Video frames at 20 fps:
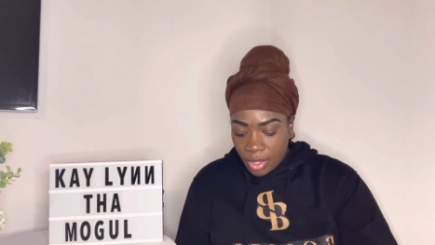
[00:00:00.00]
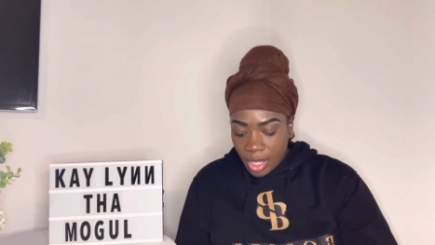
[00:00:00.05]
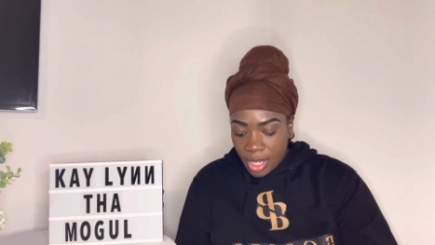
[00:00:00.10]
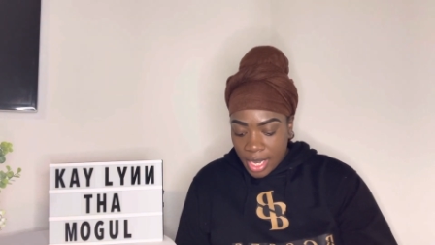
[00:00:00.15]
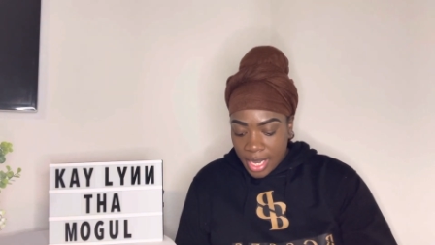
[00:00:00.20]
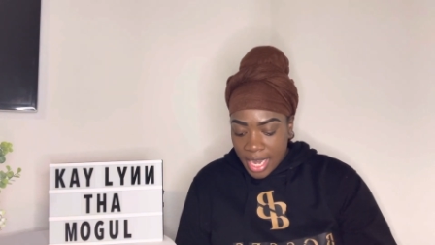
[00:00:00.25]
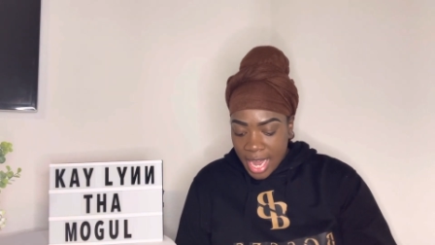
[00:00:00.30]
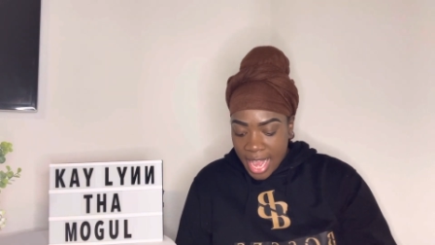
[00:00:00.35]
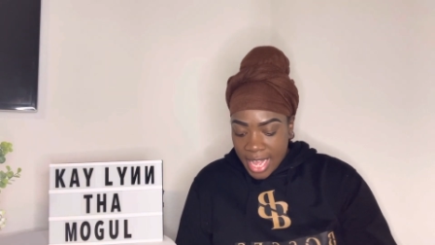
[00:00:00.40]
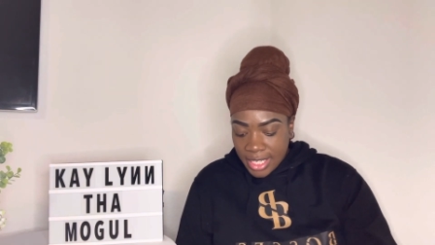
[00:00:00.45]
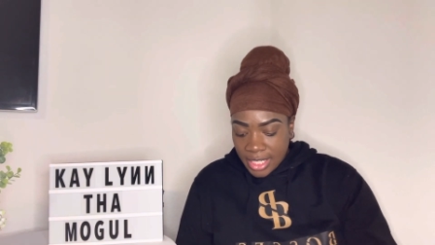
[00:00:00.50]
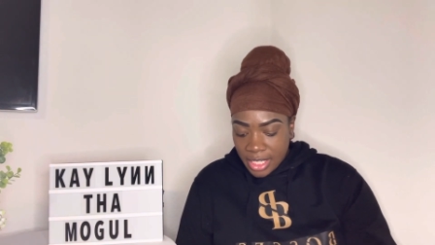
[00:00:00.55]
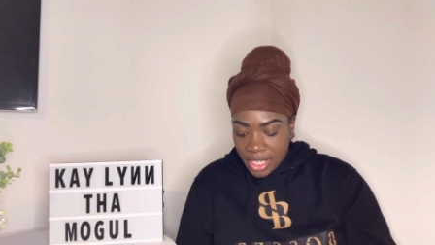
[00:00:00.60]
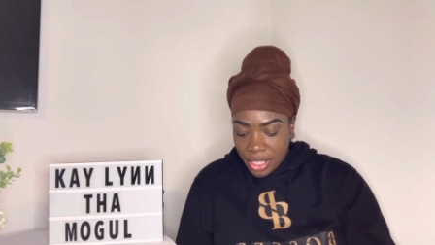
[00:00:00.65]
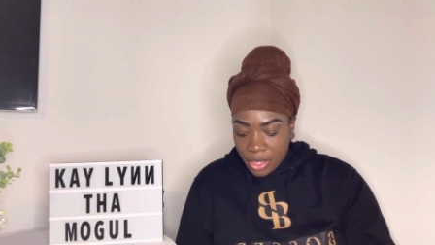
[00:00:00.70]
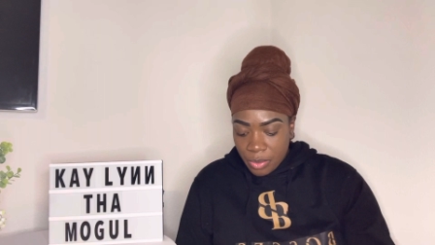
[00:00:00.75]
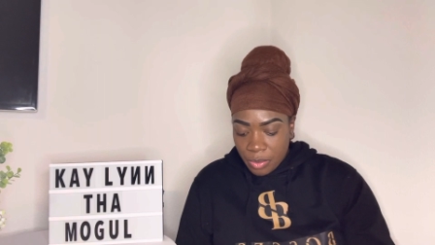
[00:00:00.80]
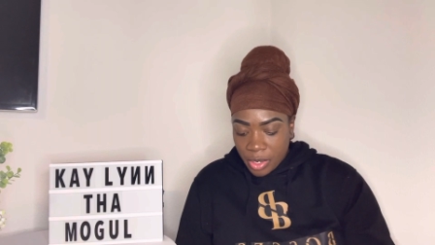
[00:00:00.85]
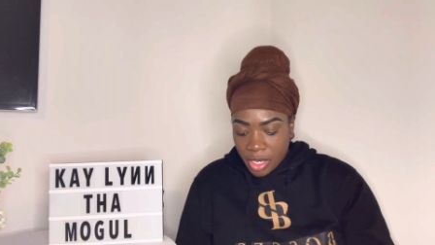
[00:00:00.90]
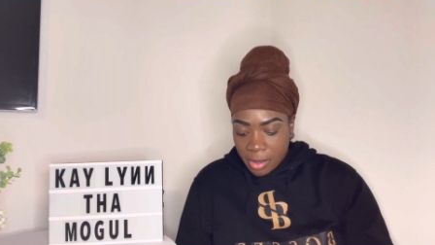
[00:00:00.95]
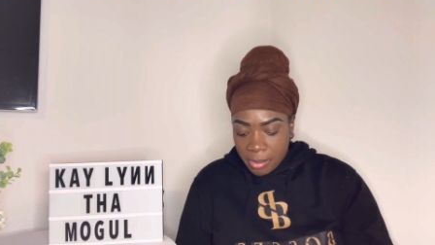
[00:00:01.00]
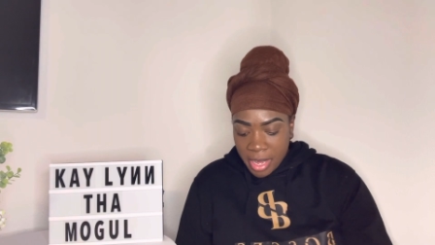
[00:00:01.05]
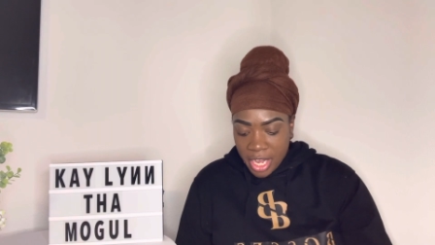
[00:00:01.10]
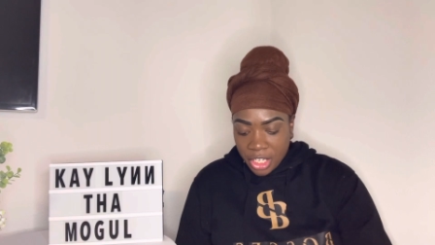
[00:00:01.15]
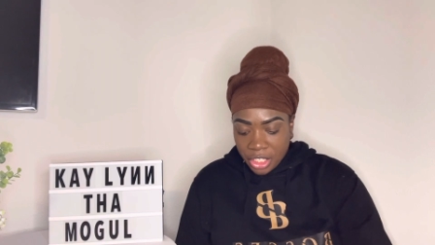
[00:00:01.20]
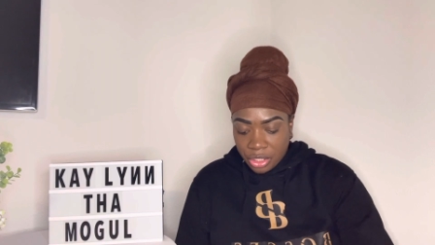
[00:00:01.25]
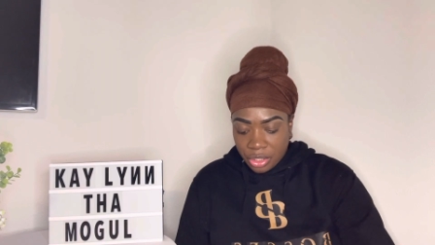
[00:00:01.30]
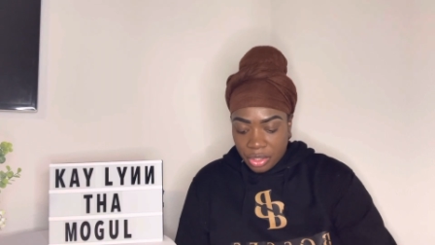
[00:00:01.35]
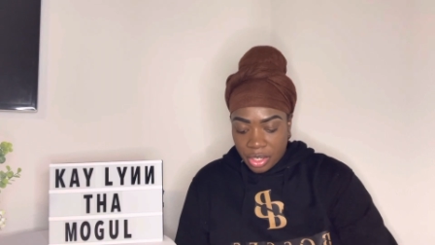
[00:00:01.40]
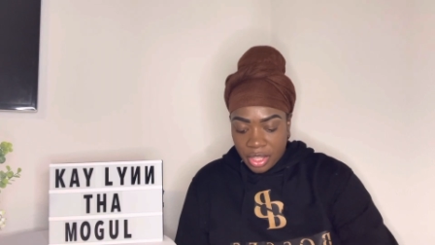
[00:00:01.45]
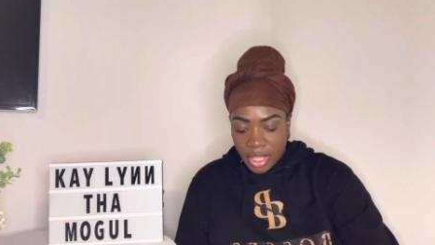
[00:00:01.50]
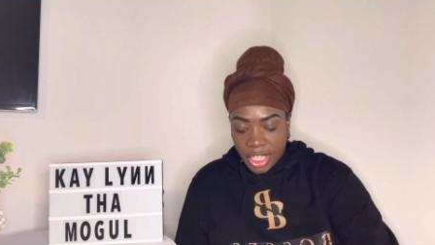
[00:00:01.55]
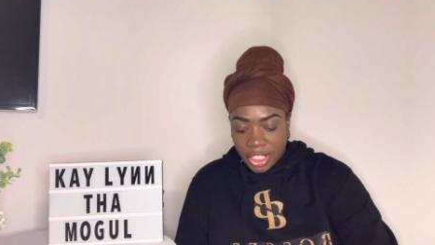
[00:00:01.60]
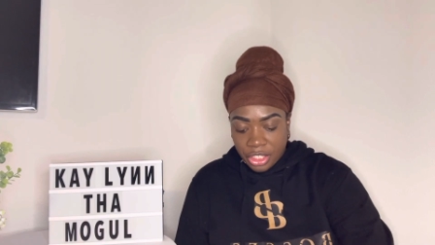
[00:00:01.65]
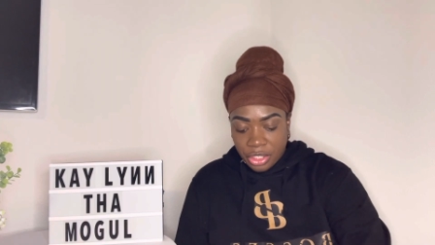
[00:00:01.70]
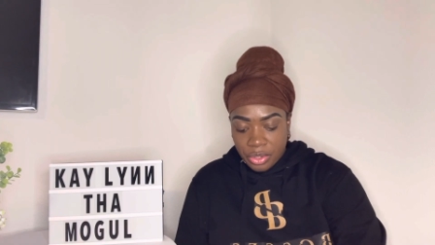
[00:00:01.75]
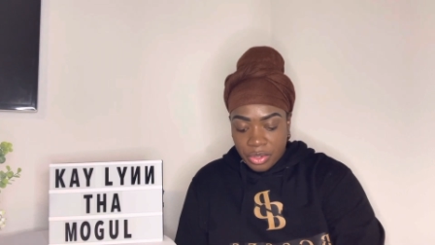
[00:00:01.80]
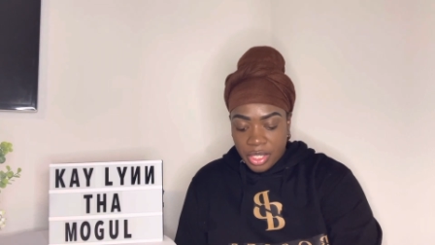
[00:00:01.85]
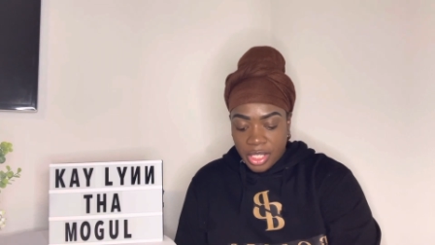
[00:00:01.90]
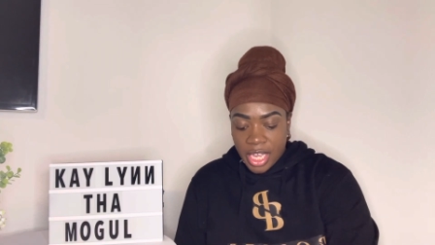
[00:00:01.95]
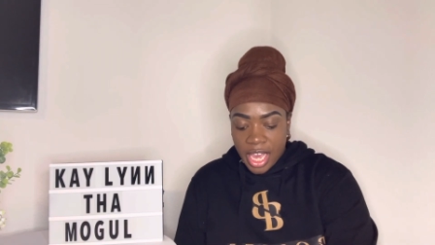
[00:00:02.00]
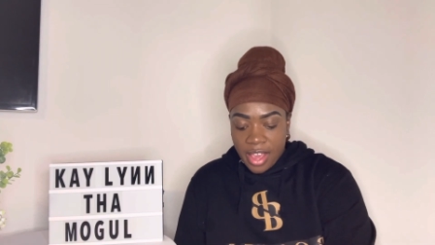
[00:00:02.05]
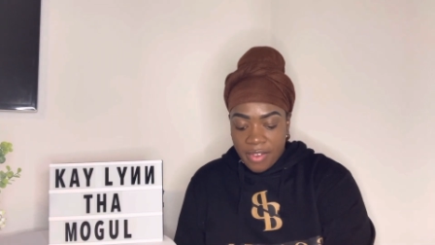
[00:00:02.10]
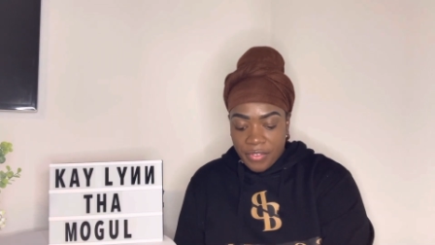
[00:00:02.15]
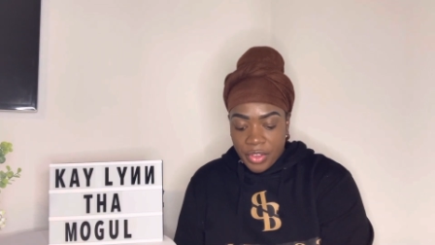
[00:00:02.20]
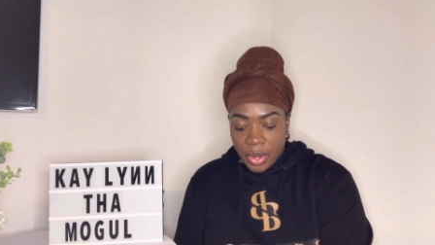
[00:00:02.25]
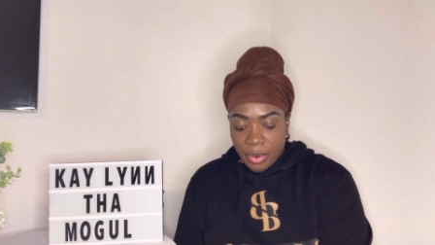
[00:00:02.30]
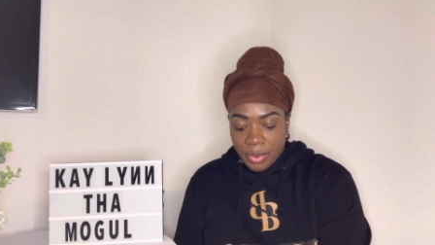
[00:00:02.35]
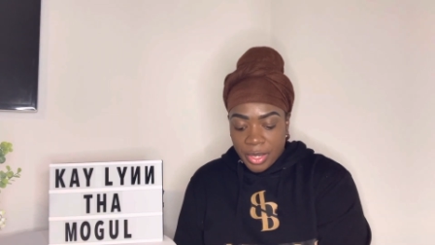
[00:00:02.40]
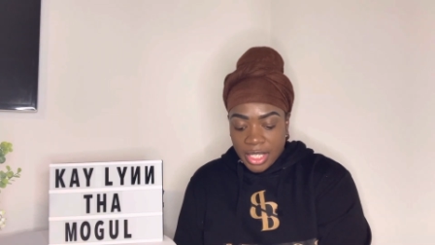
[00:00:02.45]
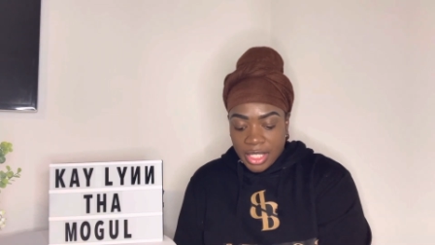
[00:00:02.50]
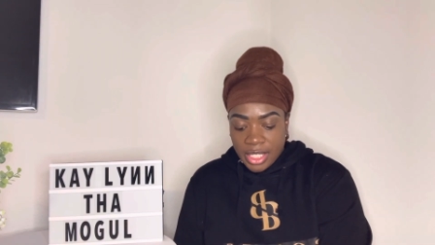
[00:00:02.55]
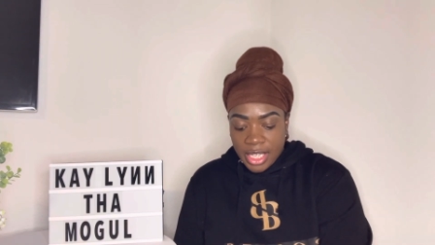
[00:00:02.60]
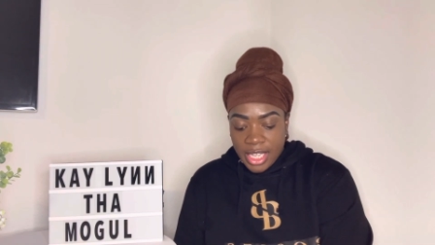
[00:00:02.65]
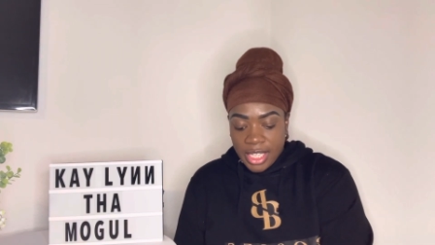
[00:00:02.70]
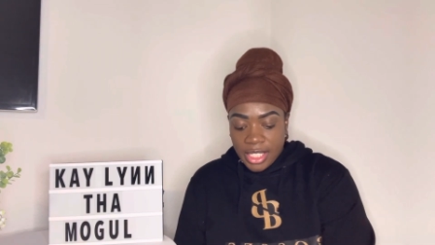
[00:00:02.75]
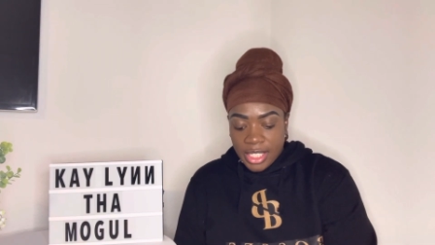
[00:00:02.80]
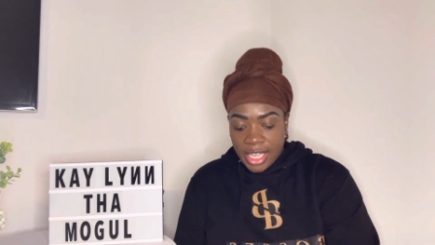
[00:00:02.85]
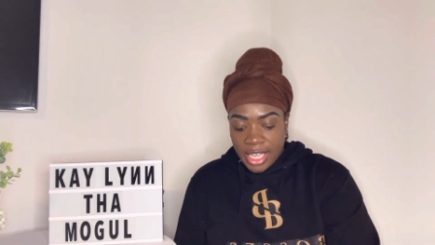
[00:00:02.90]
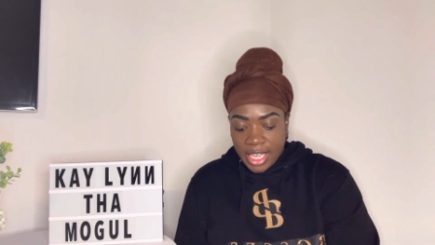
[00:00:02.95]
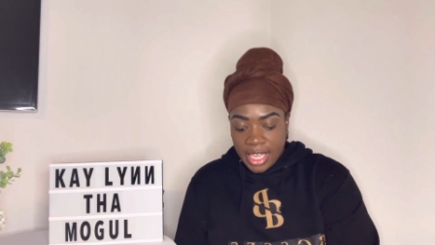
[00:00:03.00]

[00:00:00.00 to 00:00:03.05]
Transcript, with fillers: Lastly, you want to make sure that you save your receipts and